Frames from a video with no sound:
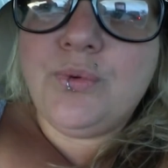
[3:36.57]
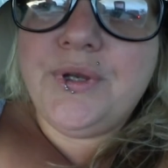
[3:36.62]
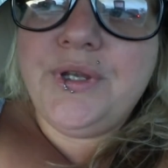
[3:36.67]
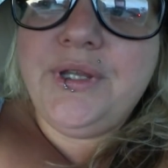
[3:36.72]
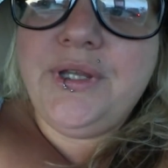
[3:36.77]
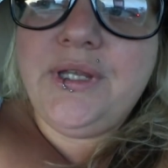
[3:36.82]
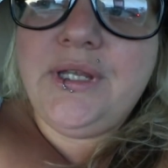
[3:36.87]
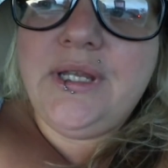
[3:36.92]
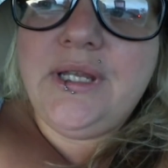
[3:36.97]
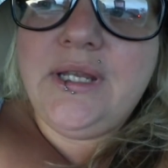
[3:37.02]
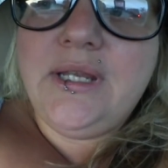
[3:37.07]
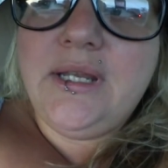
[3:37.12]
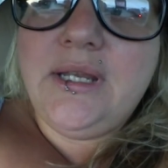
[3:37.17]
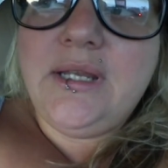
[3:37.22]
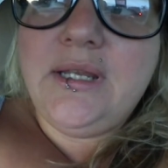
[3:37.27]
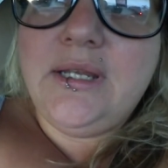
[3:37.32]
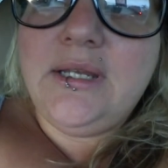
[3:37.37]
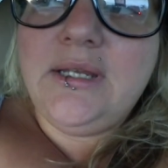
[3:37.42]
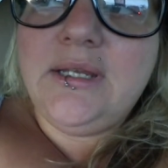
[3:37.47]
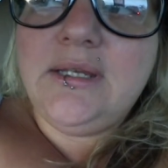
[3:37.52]

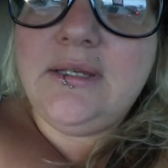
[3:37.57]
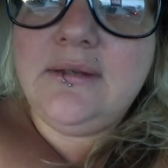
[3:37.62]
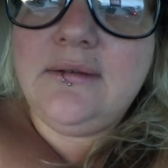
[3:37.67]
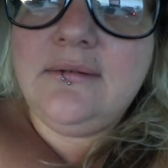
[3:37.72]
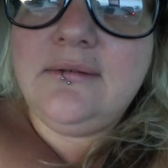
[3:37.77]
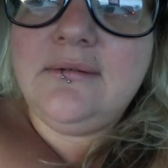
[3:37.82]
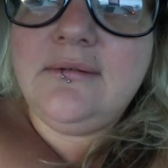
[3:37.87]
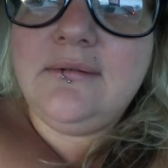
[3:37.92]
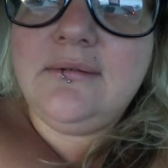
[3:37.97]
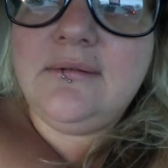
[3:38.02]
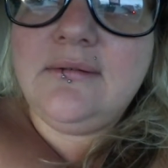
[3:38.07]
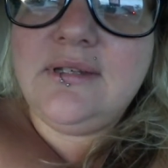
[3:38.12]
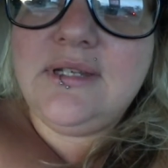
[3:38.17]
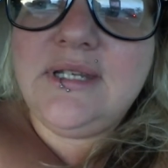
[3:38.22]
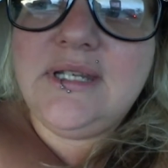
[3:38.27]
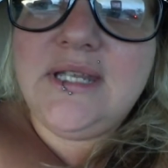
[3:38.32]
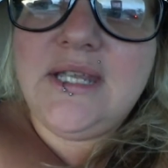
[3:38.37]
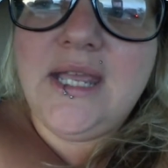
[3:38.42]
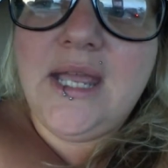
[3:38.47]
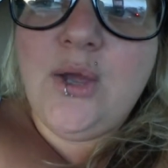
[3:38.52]
really
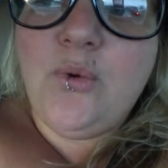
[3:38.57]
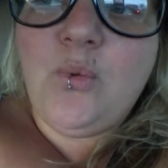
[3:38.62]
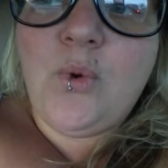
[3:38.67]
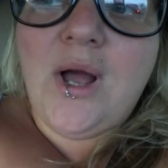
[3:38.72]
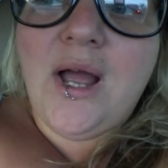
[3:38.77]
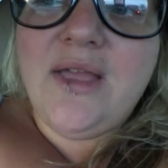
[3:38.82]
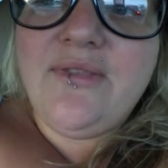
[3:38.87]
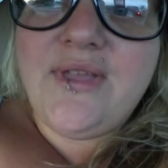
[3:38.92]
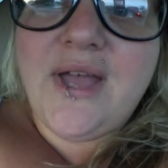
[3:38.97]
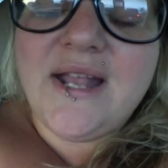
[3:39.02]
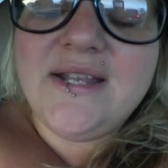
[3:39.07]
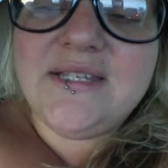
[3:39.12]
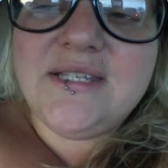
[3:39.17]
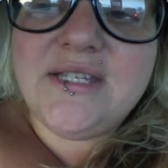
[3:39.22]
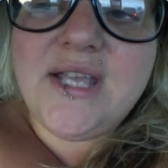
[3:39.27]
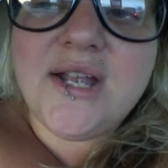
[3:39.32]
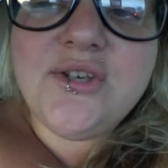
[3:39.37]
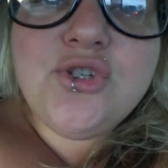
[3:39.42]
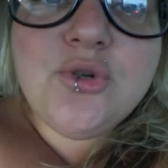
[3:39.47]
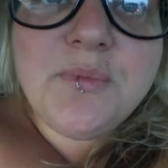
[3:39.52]
get why that's
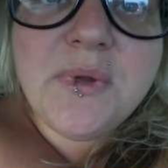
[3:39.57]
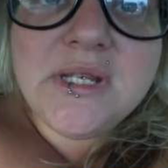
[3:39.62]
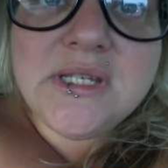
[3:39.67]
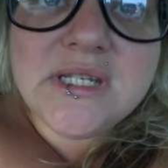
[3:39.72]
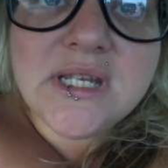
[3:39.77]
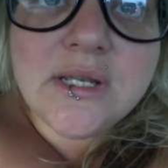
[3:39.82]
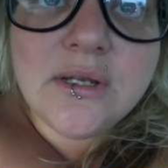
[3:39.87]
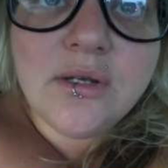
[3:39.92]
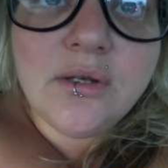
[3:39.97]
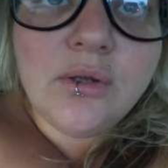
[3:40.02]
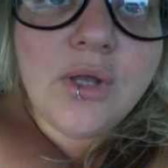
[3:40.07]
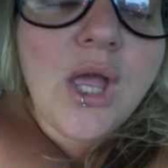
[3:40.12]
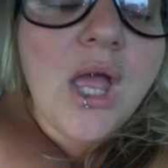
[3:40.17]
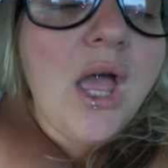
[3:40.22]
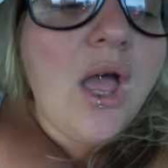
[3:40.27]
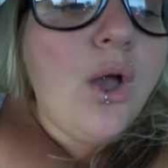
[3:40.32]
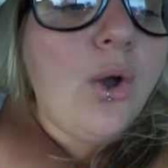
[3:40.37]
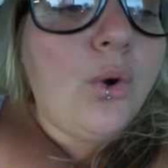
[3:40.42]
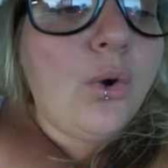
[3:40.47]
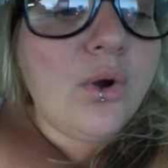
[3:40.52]
such a big deal.
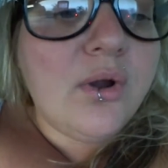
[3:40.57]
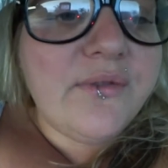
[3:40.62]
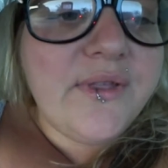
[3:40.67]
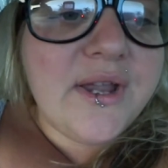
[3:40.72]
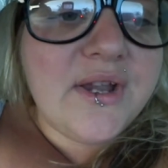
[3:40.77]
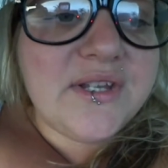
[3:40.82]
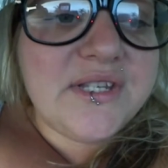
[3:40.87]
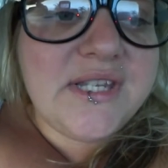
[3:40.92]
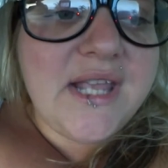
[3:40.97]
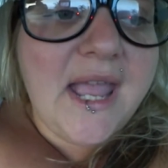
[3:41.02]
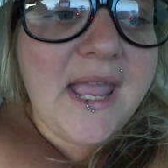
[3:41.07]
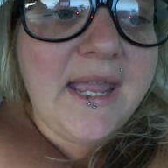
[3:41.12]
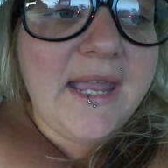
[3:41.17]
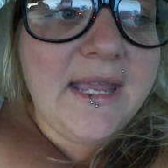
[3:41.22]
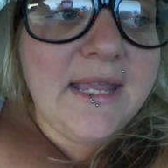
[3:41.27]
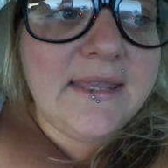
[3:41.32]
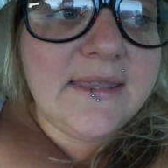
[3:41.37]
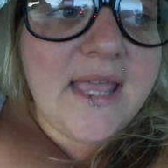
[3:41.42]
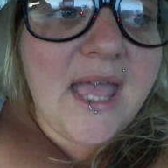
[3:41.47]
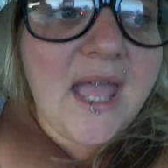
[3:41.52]
Or they're
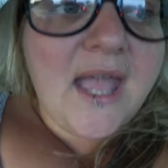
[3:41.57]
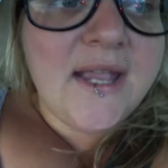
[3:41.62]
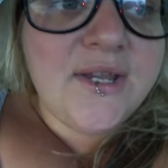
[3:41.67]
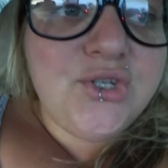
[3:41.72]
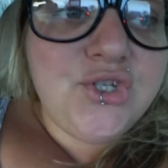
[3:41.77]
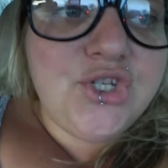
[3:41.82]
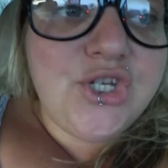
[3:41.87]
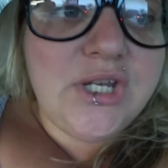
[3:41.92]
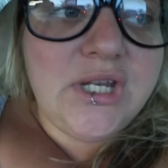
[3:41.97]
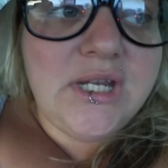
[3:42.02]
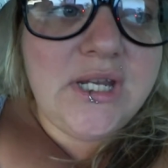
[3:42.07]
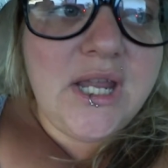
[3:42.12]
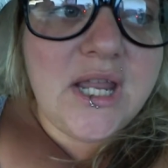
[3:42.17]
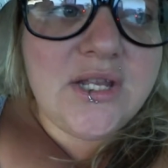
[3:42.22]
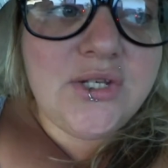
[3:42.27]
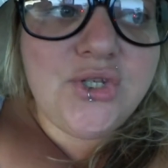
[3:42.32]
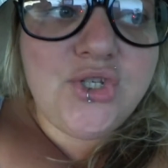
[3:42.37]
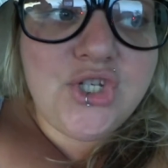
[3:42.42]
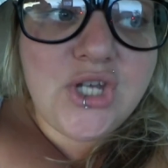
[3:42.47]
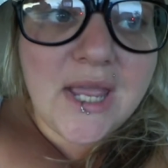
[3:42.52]
saying that she
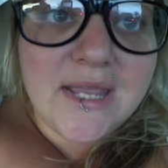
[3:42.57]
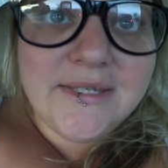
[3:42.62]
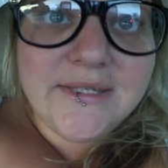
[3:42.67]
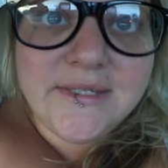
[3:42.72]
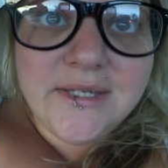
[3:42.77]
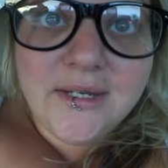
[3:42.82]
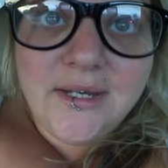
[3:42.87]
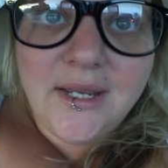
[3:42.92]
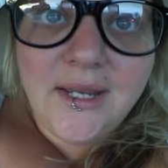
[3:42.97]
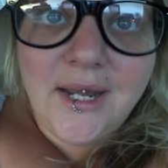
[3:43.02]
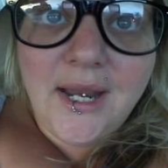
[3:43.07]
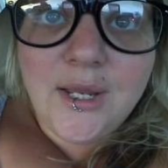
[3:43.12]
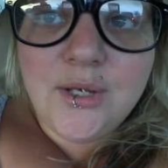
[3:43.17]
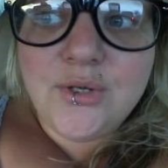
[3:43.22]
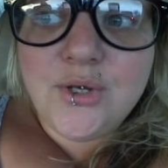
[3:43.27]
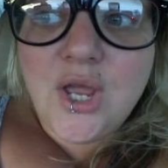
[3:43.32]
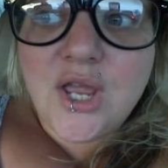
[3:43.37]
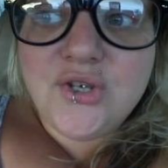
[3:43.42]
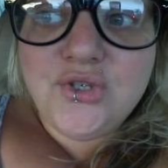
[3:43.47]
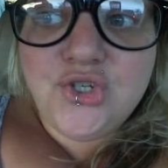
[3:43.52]
ingested it
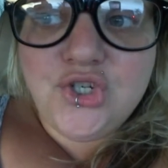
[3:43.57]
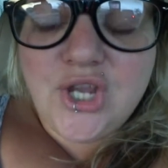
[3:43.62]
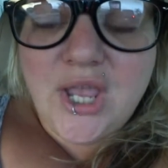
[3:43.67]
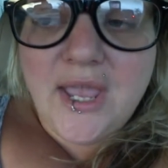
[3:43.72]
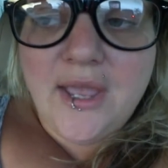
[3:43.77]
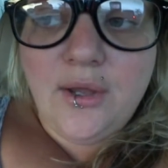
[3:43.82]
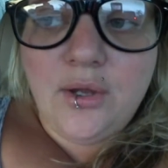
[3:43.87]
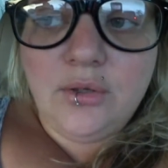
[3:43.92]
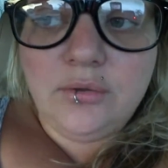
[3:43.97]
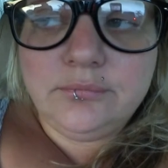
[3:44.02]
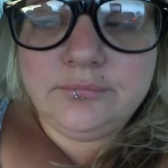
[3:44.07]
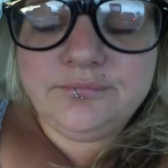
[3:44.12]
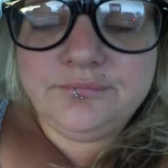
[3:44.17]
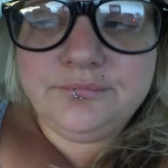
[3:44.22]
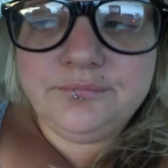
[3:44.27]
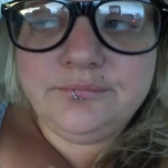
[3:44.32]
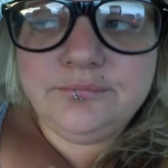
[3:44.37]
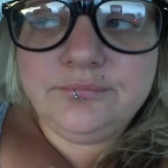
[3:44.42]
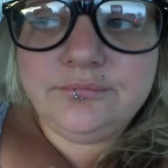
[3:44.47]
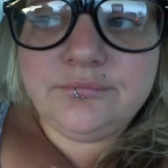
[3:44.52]
in jail.
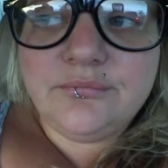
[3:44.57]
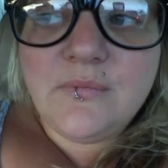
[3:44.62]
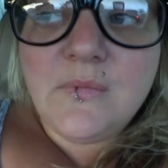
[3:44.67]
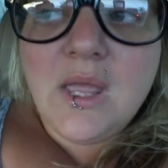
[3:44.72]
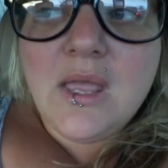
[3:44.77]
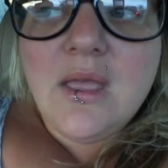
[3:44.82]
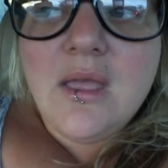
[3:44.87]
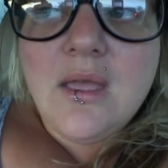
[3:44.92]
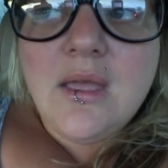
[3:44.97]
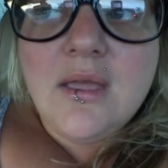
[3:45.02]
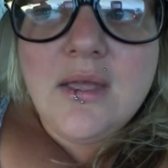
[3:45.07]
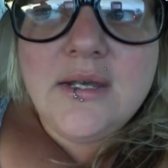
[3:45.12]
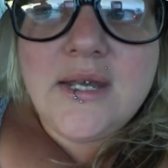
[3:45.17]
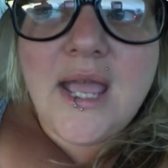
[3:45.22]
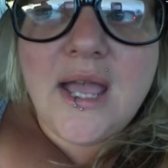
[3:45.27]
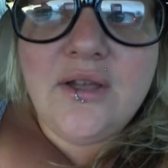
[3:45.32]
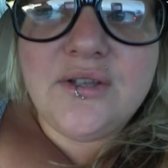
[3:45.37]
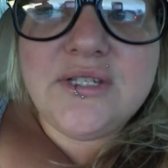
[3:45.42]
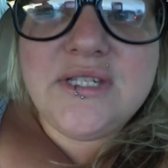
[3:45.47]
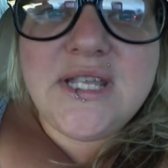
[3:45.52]

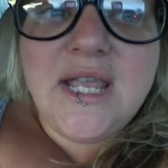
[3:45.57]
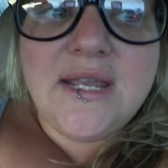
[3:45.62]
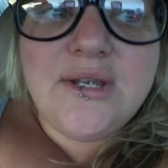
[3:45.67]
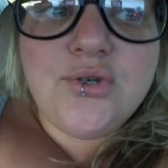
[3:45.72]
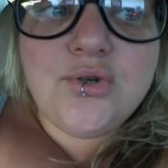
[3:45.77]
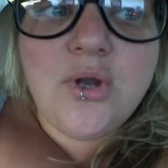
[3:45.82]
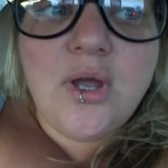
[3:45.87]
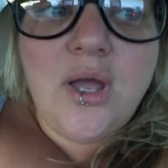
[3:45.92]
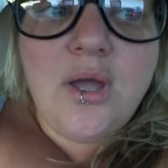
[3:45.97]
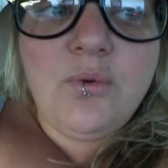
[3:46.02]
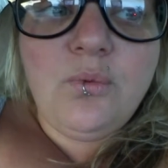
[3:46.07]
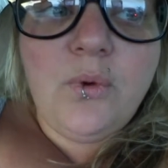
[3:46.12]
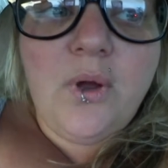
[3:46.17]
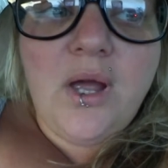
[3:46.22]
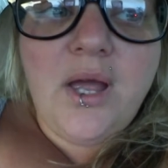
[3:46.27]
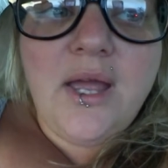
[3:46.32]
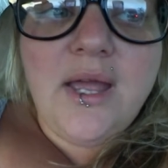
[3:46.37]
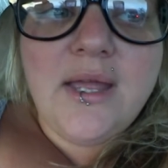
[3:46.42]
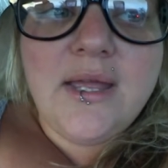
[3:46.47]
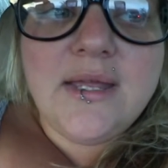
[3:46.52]
Now, Sandra
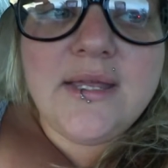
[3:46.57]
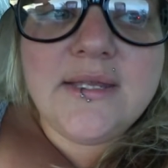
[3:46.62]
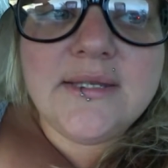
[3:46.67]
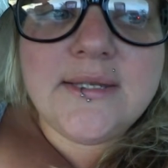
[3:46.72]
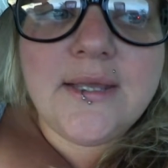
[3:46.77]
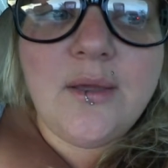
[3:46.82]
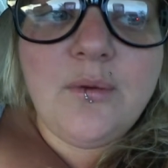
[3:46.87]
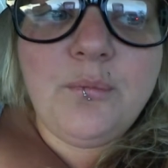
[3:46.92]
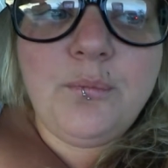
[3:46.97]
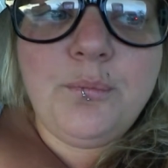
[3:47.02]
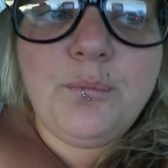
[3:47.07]
was